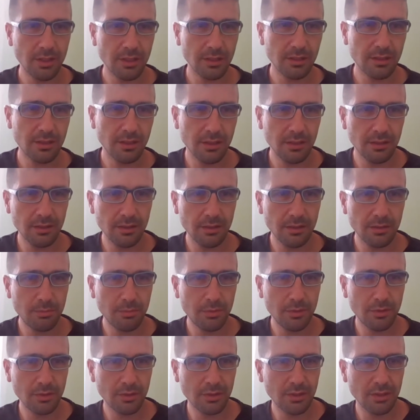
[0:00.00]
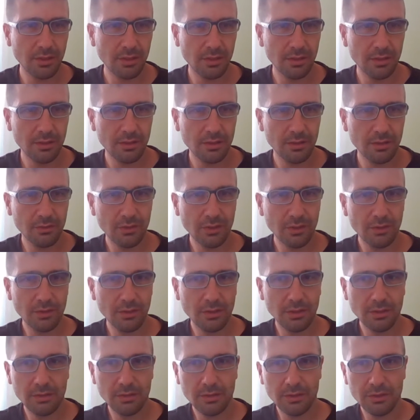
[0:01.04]
Ryan Kelly, Paul Keane,
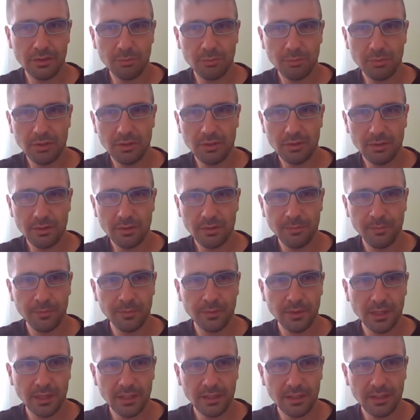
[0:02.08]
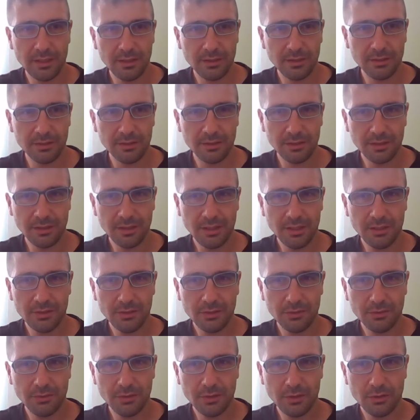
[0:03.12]
Vida Nicolas Pito, and the
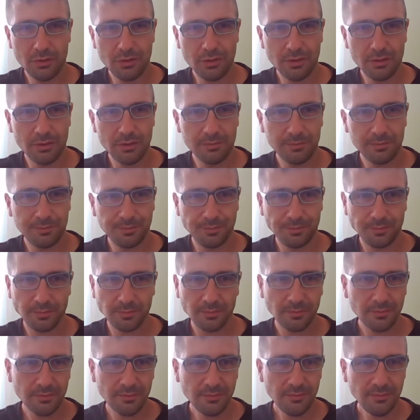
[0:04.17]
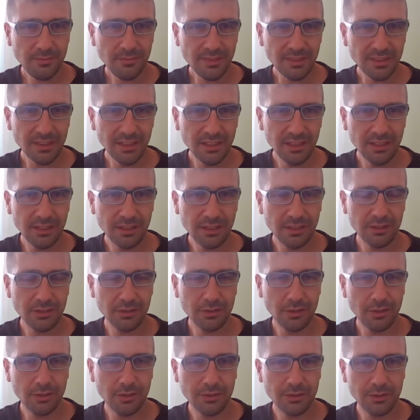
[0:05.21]
guy is a finisher.
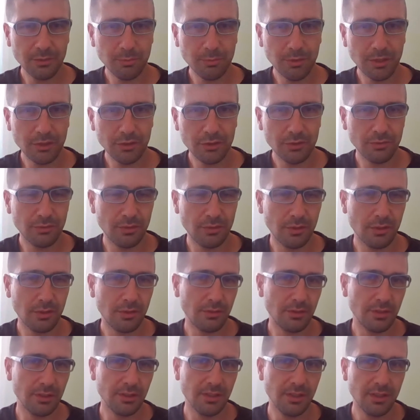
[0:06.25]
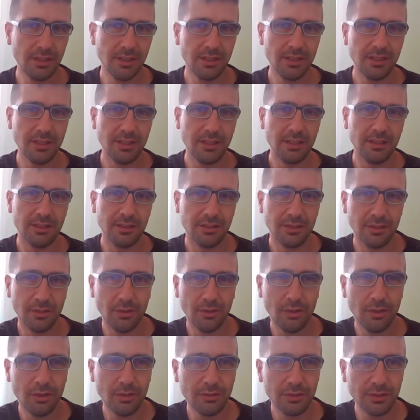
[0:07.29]
He is always marching forward
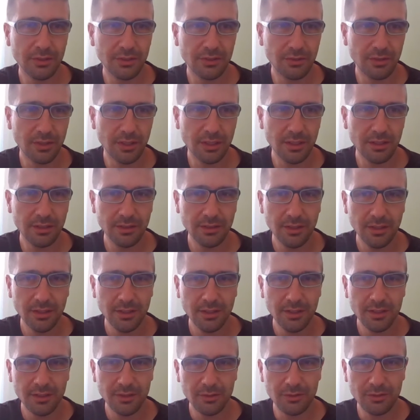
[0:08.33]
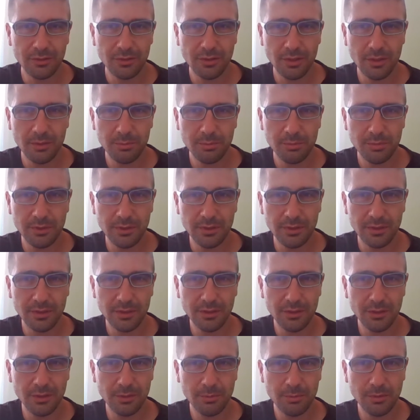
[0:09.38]
and always trying to stop
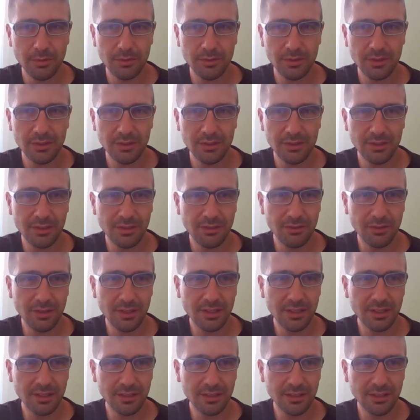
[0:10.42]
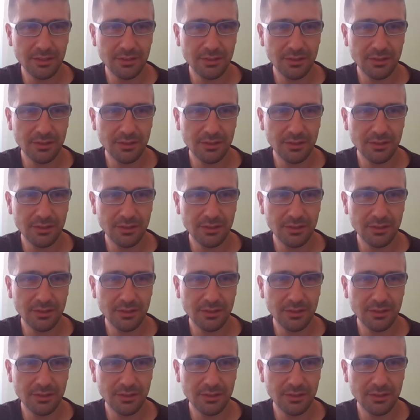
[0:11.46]
uh, the opponent, very